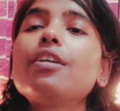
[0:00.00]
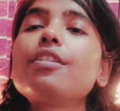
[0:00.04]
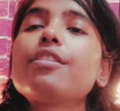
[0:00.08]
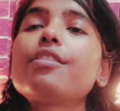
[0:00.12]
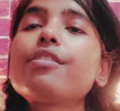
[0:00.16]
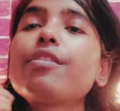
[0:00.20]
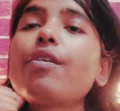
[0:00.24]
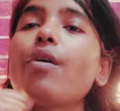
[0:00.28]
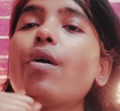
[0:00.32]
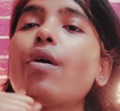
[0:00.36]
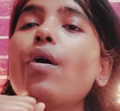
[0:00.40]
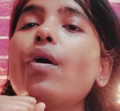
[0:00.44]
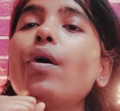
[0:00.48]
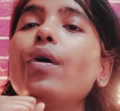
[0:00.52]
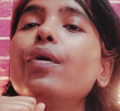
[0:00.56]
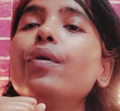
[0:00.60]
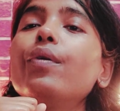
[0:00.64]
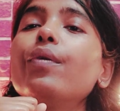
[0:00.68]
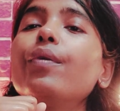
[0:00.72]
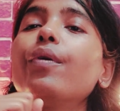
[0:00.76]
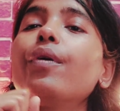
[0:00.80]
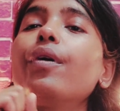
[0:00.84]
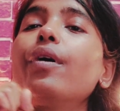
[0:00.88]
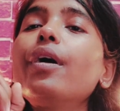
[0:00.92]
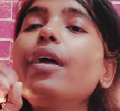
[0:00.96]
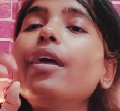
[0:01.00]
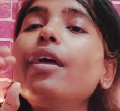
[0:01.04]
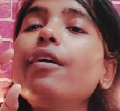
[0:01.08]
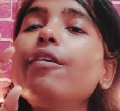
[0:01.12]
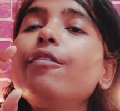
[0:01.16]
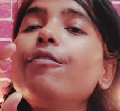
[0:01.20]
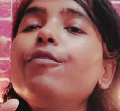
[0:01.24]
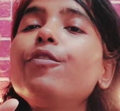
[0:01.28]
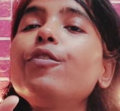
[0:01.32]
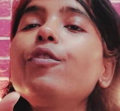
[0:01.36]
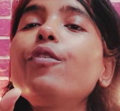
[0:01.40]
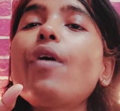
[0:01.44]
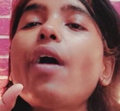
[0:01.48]
So
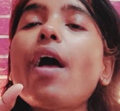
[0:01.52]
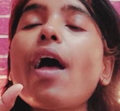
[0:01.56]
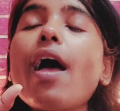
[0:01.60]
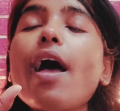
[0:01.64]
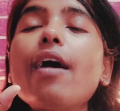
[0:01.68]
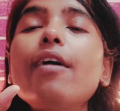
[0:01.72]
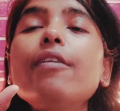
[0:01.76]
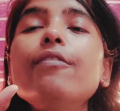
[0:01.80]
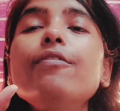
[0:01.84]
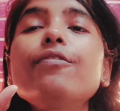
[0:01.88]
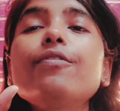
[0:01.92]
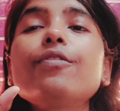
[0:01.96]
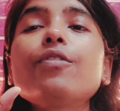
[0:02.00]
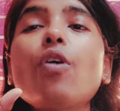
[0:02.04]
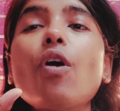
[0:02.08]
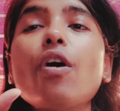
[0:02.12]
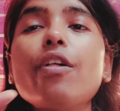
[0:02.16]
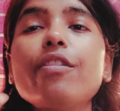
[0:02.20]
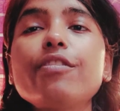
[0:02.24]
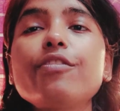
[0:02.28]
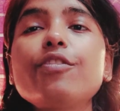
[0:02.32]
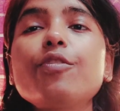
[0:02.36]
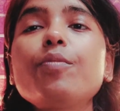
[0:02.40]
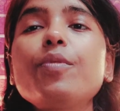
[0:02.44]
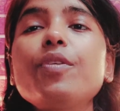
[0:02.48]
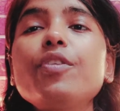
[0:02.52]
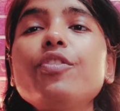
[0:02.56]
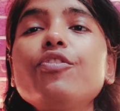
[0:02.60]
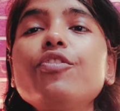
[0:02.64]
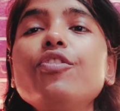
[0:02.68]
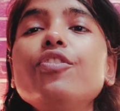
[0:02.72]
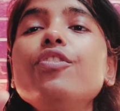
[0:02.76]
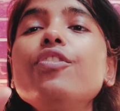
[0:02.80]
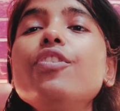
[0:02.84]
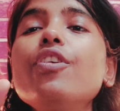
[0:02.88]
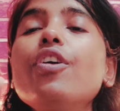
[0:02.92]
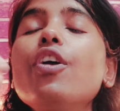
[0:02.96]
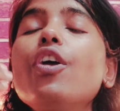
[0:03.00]
if you have
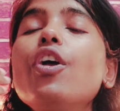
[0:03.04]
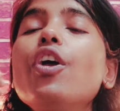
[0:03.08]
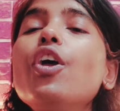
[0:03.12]
constipation,